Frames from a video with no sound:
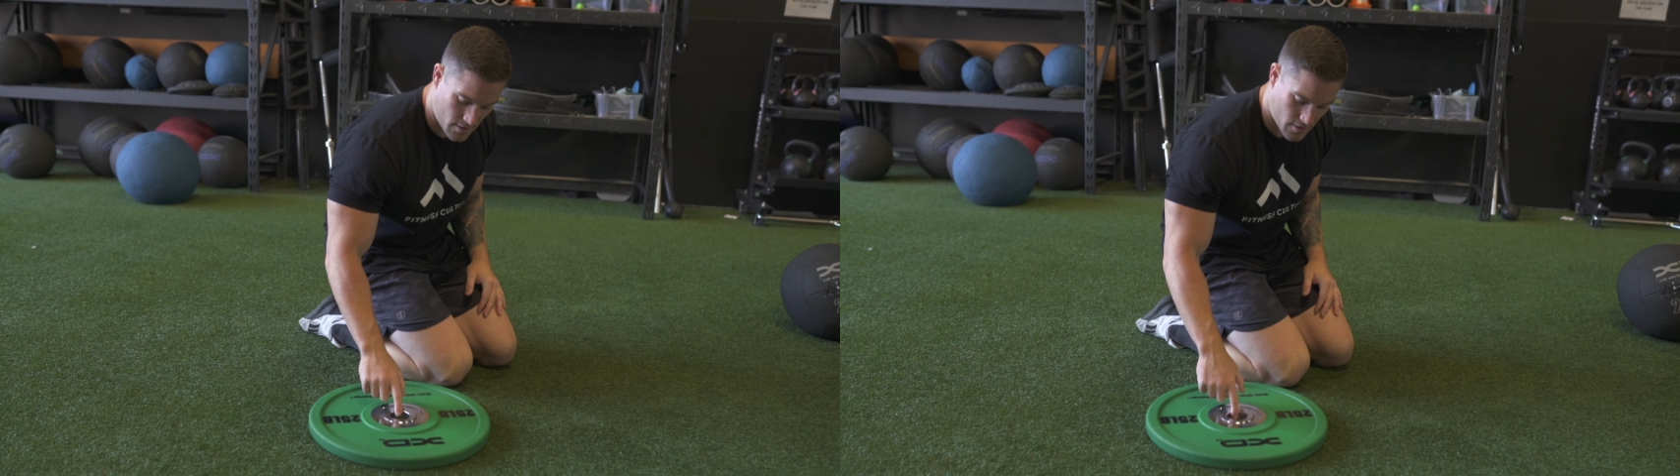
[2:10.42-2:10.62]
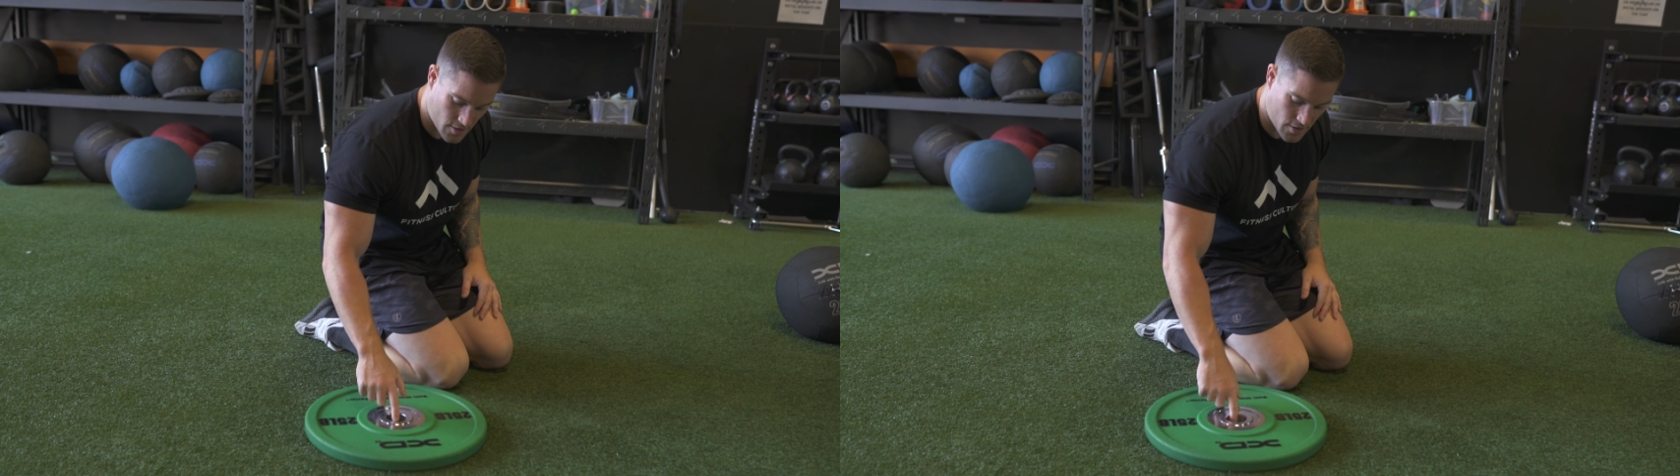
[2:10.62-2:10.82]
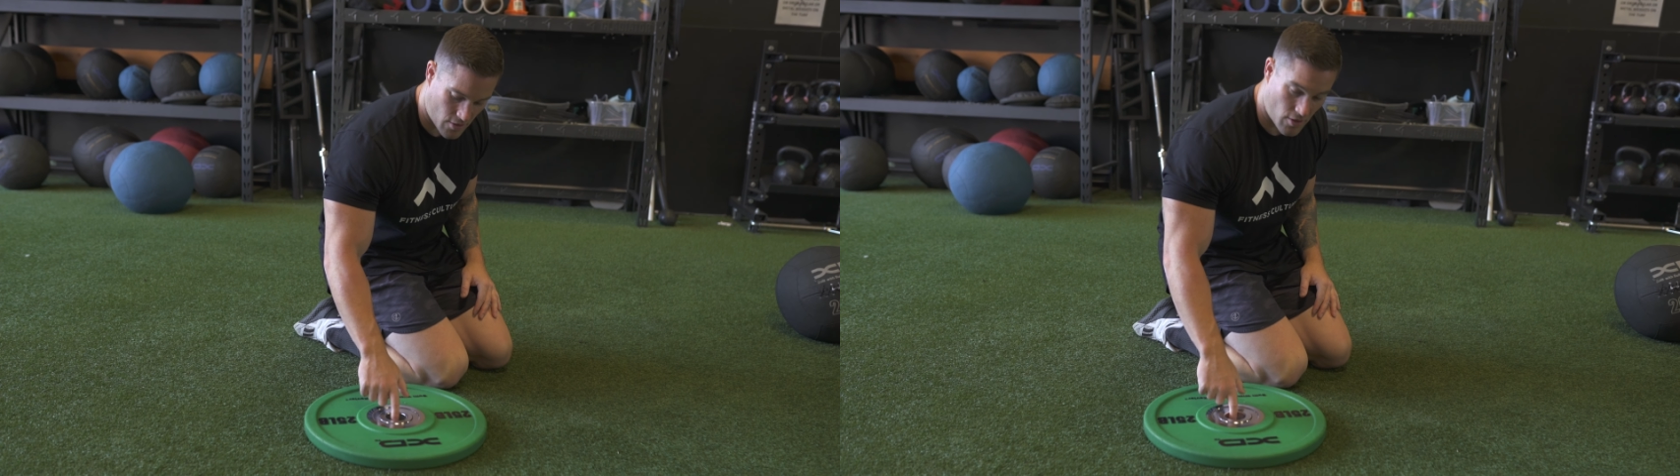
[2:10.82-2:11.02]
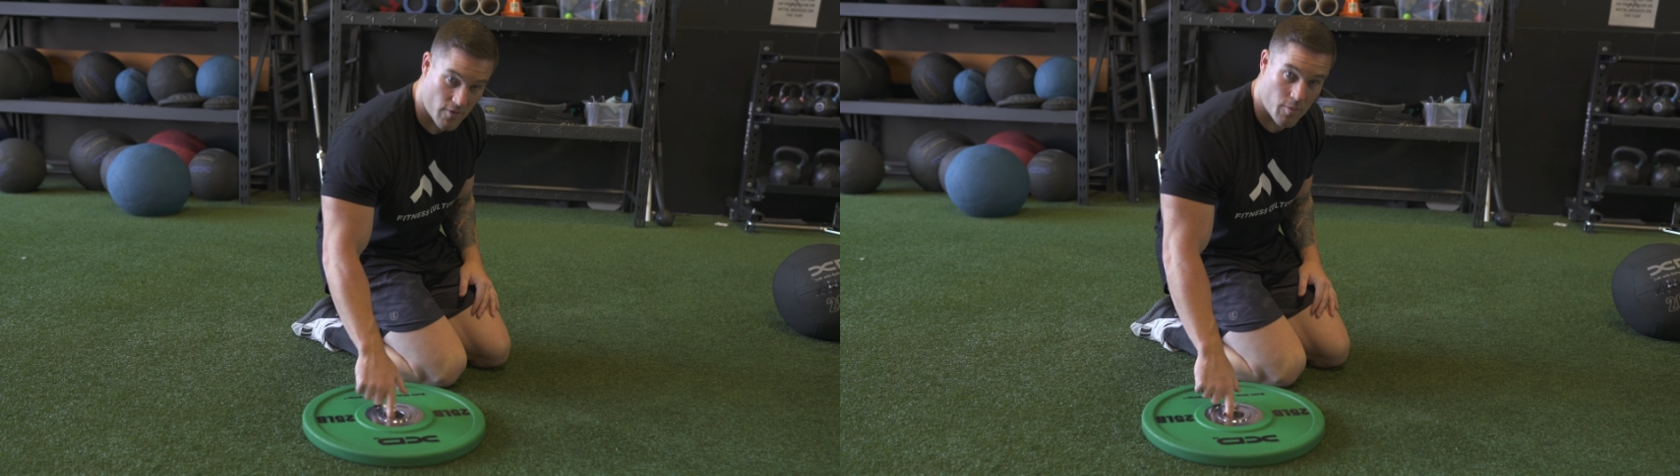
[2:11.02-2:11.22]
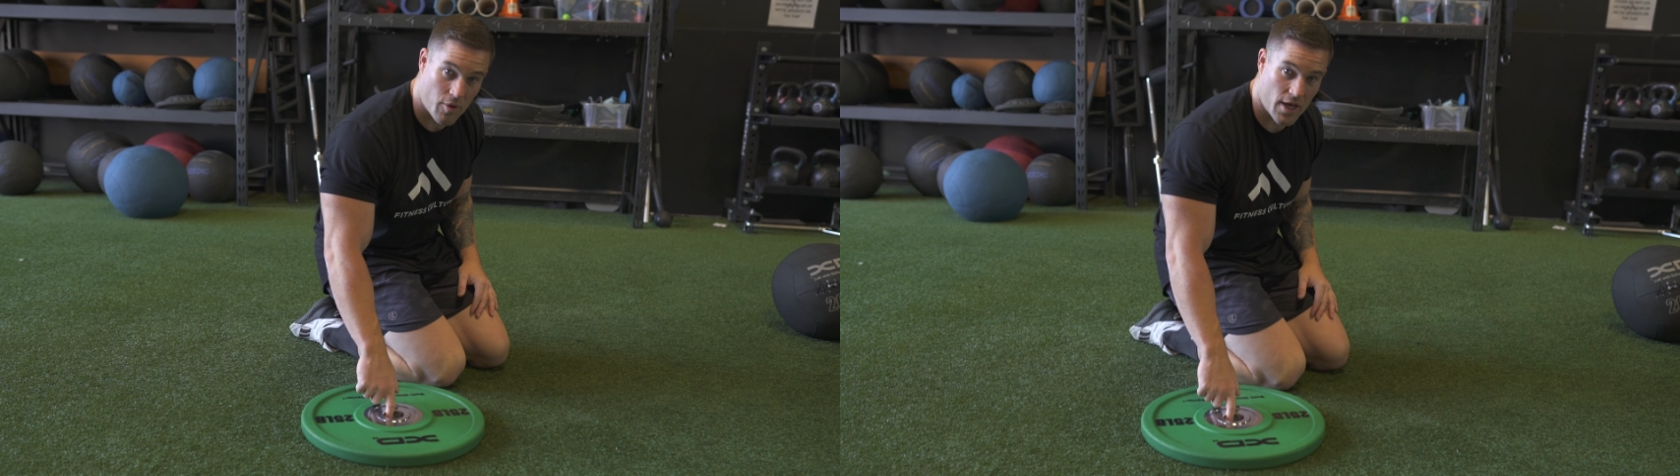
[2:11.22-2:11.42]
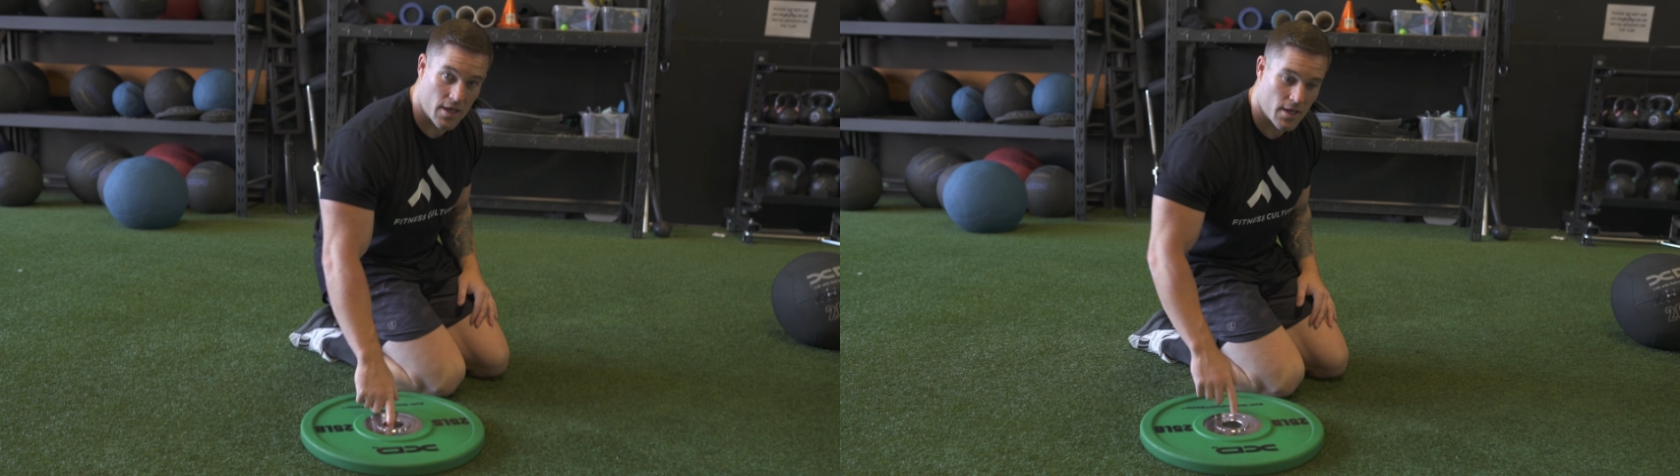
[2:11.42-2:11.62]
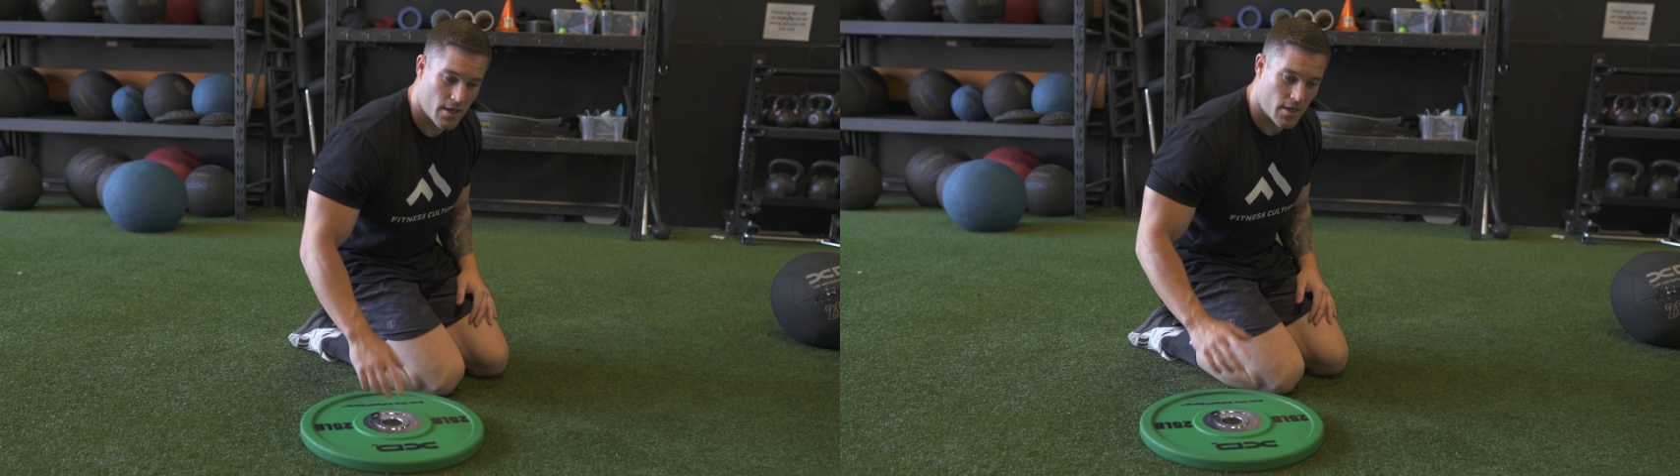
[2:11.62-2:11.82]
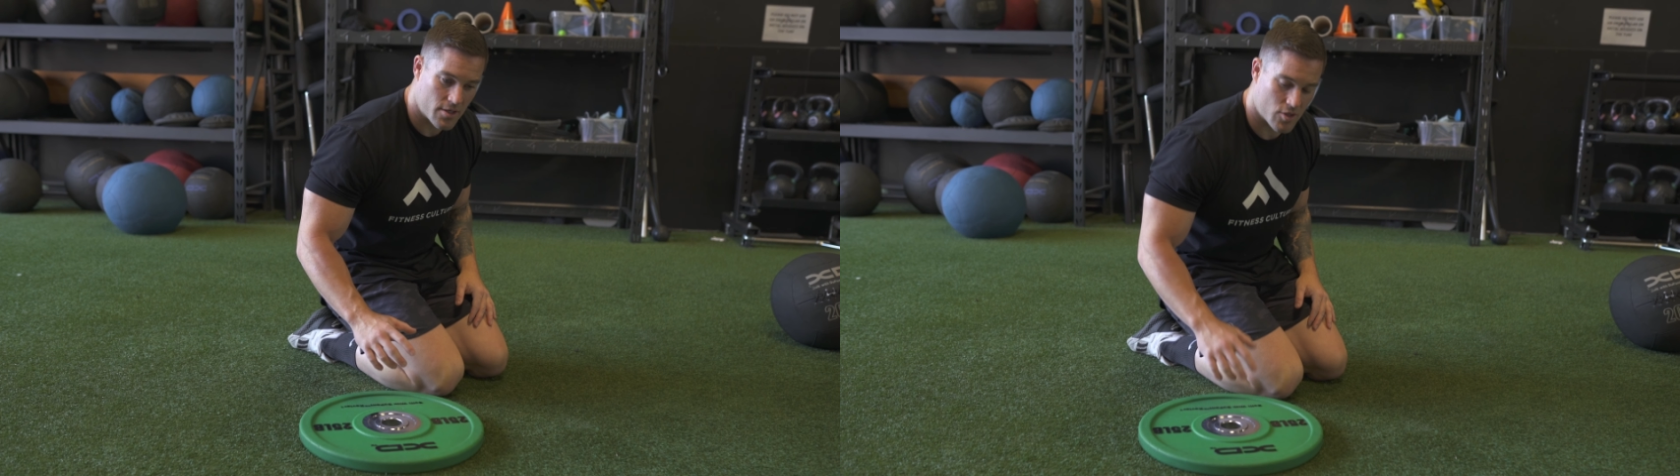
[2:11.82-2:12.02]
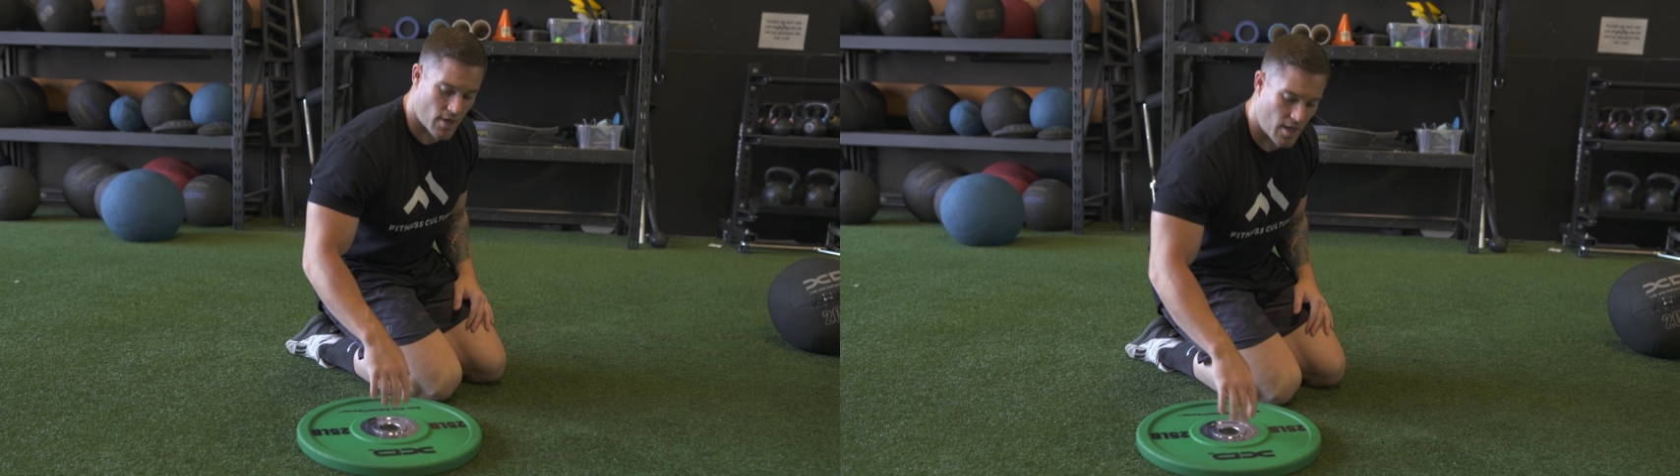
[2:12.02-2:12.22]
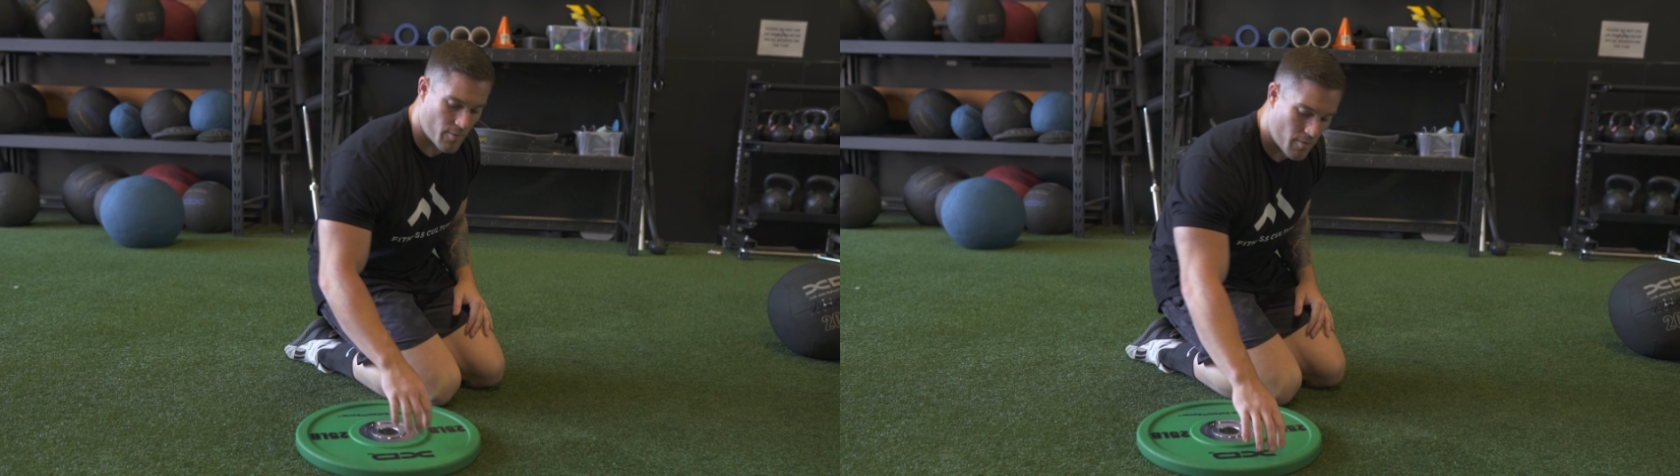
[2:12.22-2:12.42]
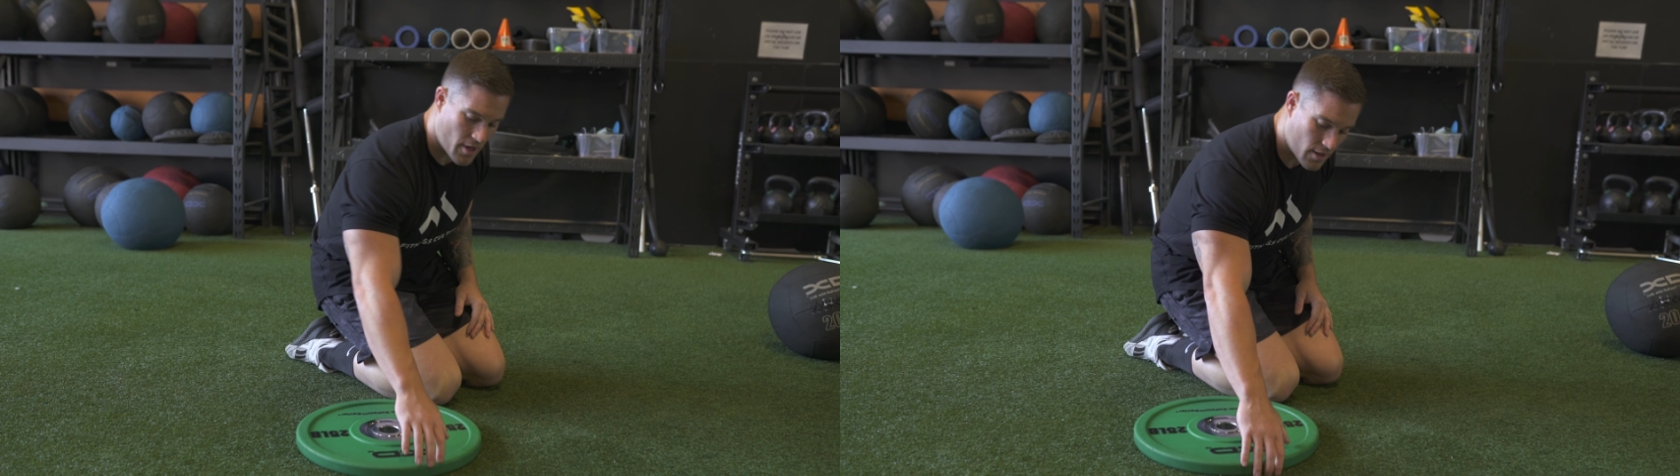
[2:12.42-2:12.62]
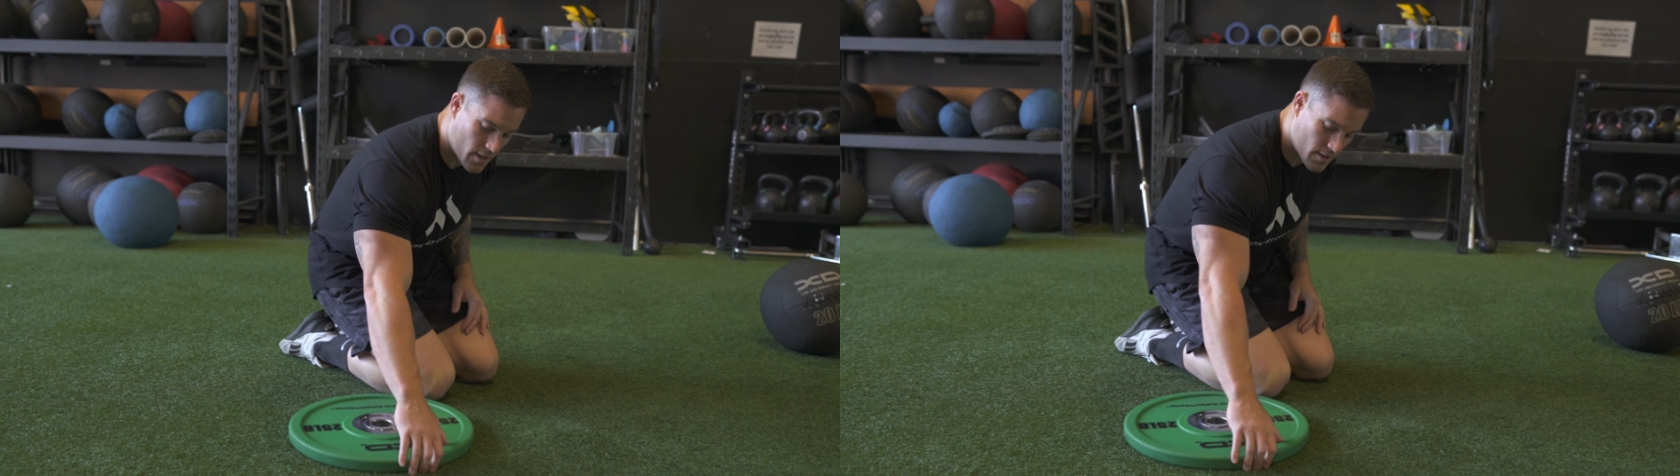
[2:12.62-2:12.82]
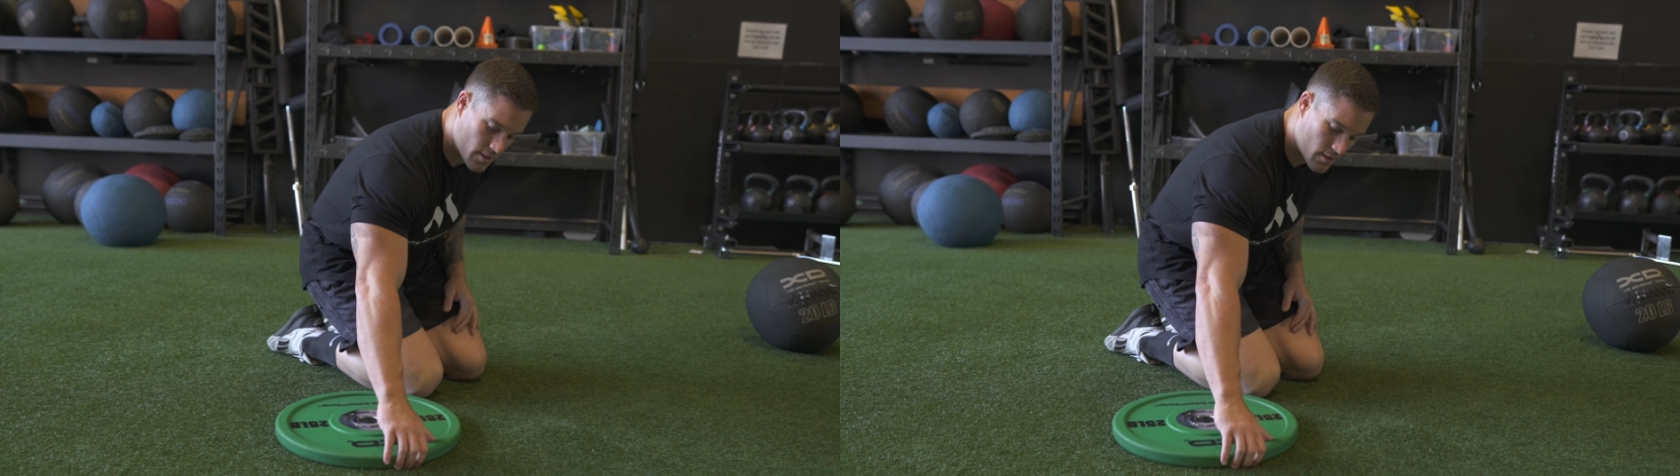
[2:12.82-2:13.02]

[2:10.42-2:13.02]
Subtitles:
circle of the plate just right on my belt line,